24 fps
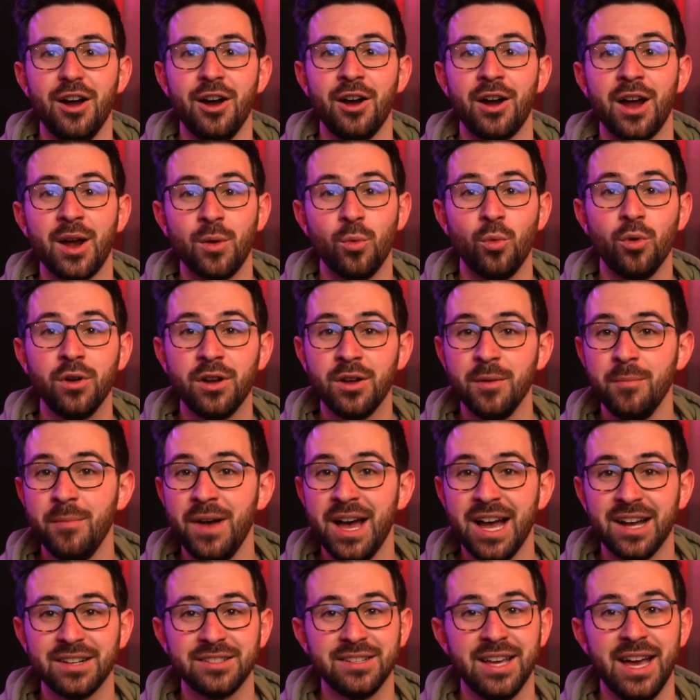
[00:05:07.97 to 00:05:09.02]
All right, we'll come
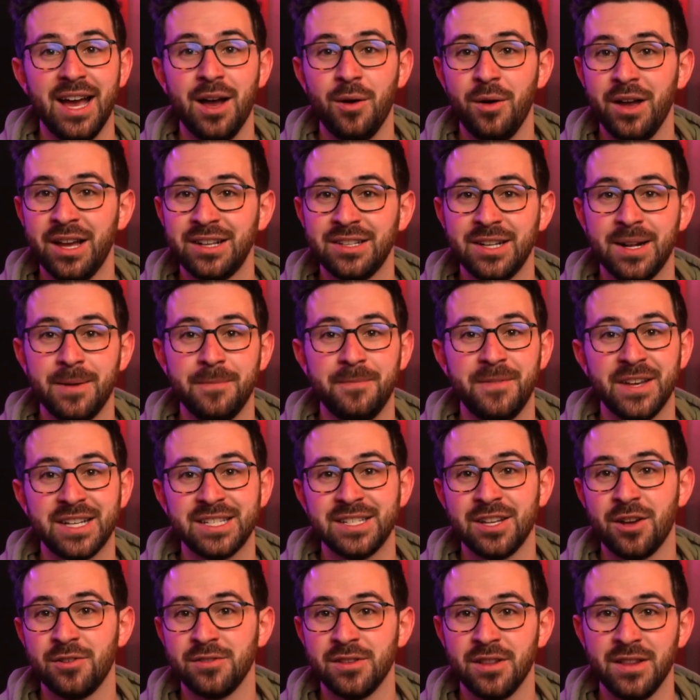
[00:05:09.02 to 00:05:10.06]
back to how I ended up
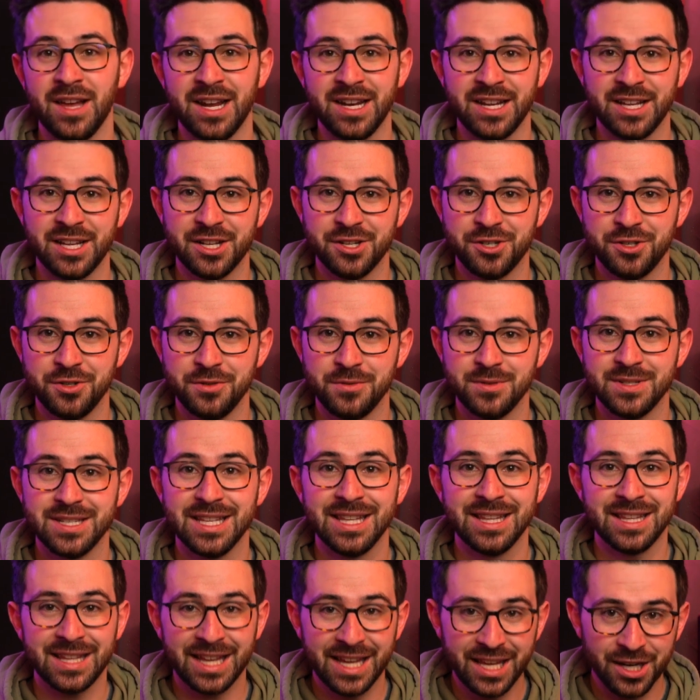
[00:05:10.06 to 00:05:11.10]
fixing all the lighting issues
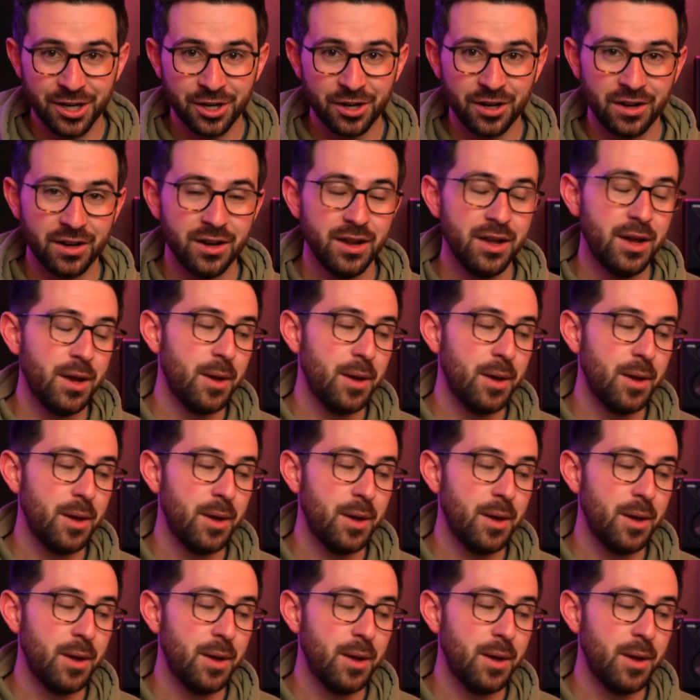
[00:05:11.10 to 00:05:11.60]
later,